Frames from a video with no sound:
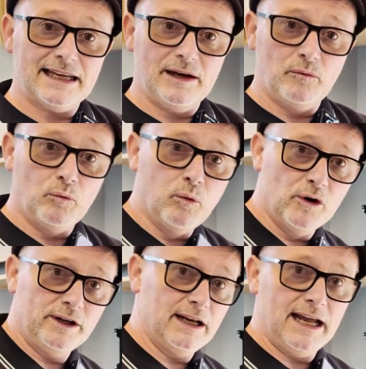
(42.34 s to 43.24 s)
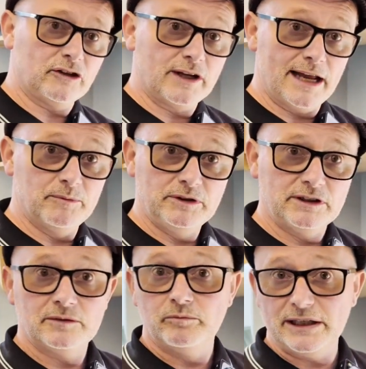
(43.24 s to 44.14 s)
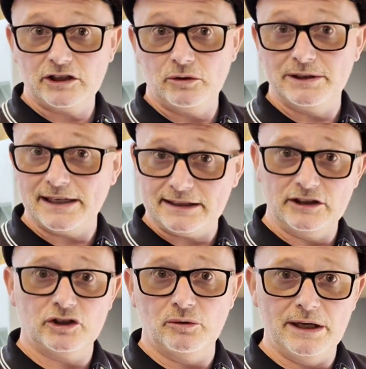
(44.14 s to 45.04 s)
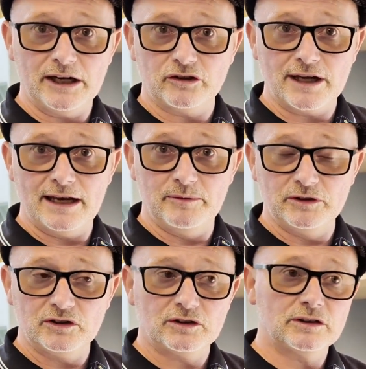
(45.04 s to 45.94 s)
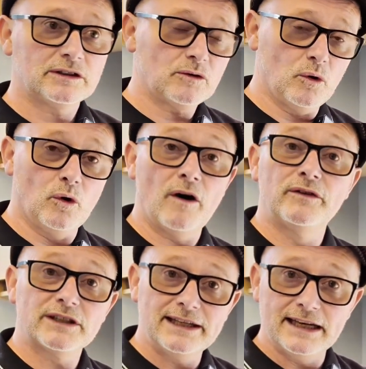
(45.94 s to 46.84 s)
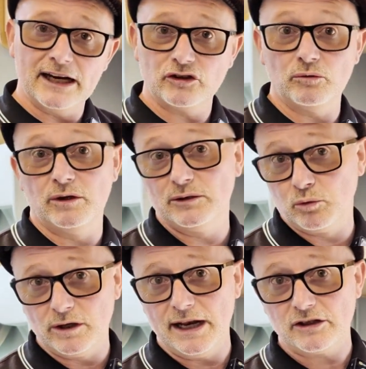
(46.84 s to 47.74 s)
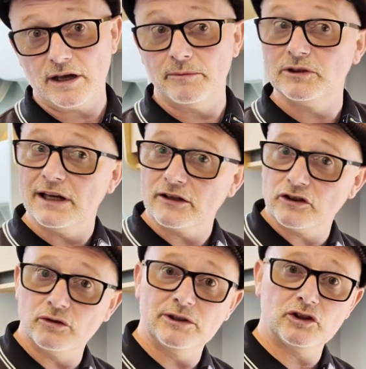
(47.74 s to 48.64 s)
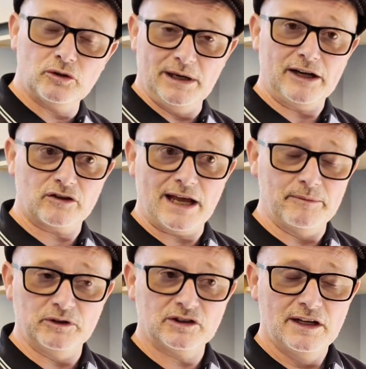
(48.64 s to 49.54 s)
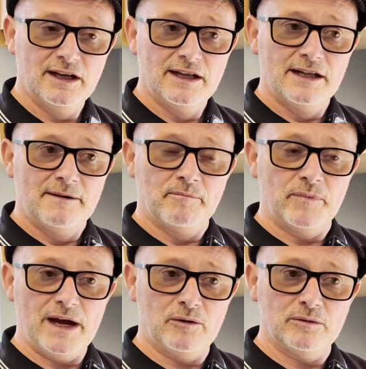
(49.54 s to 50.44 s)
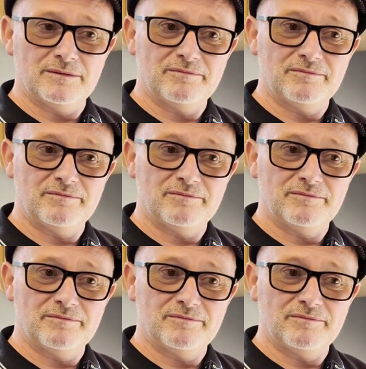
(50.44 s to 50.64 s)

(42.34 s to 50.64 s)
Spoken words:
and 1 electric element, mix 2 is gas and 2 electric elements, or obviously electric 1 is 1 electric element, electric 2 is 2 electric elements. Now